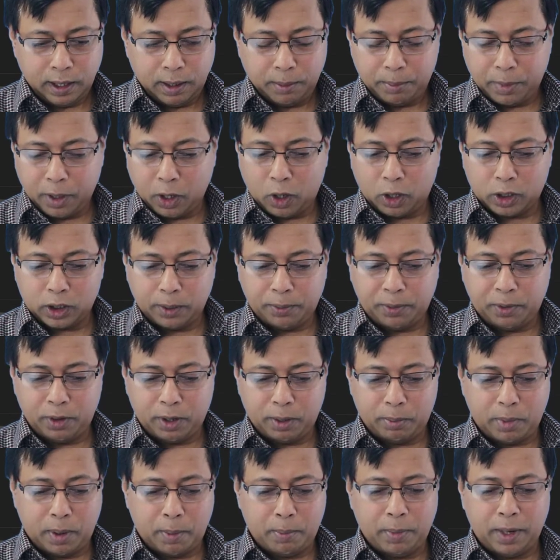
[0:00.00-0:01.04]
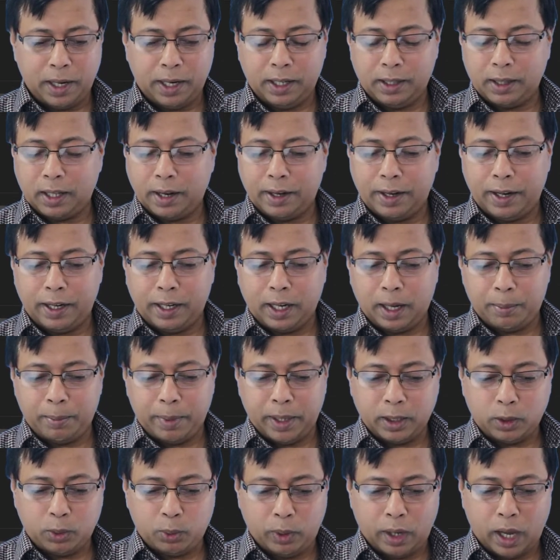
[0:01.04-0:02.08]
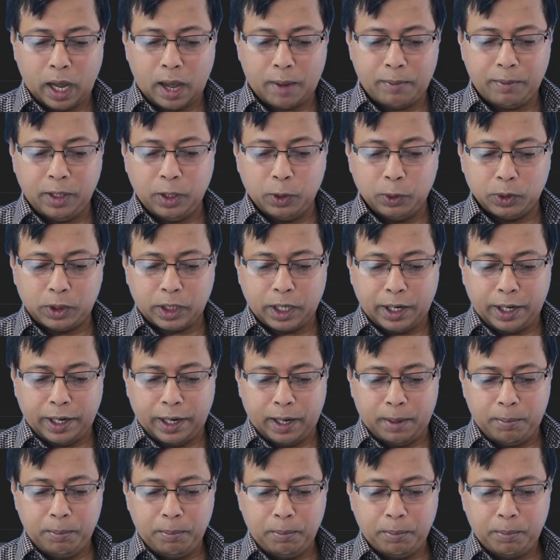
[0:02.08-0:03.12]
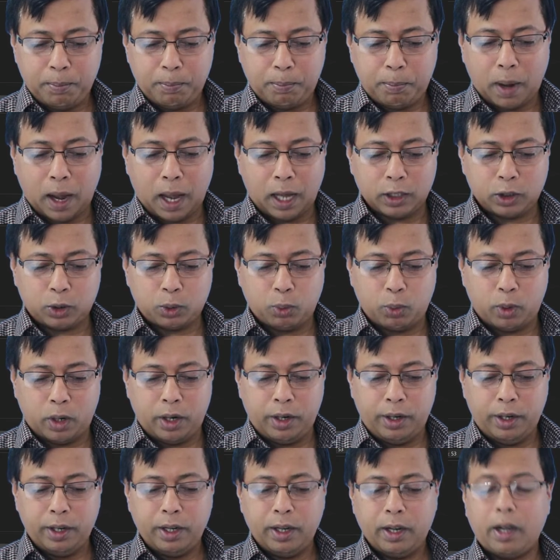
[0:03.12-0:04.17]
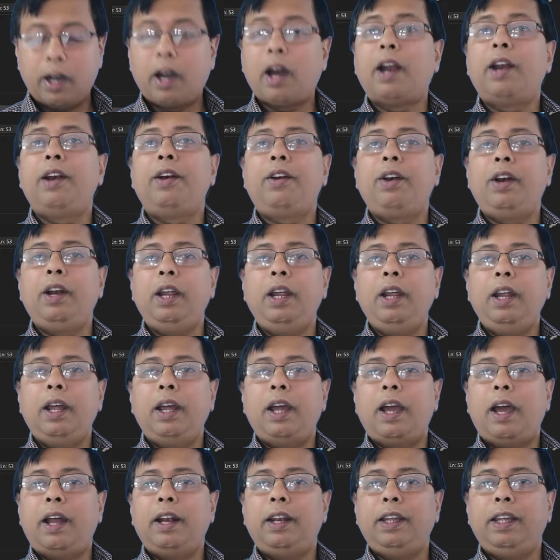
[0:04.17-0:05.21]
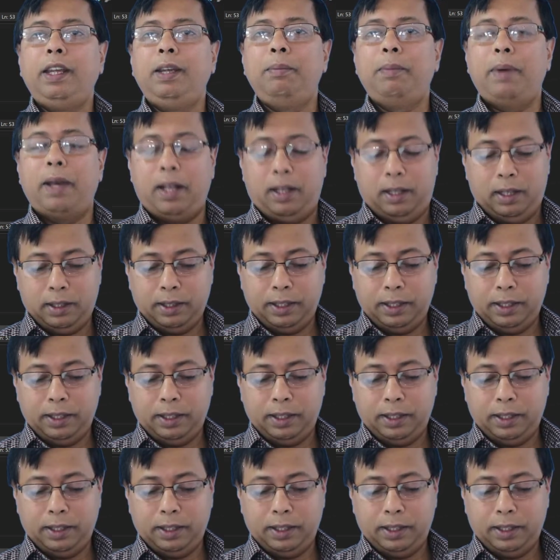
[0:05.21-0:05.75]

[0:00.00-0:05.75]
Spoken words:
because if you remember, in the database we have username, password, country and email.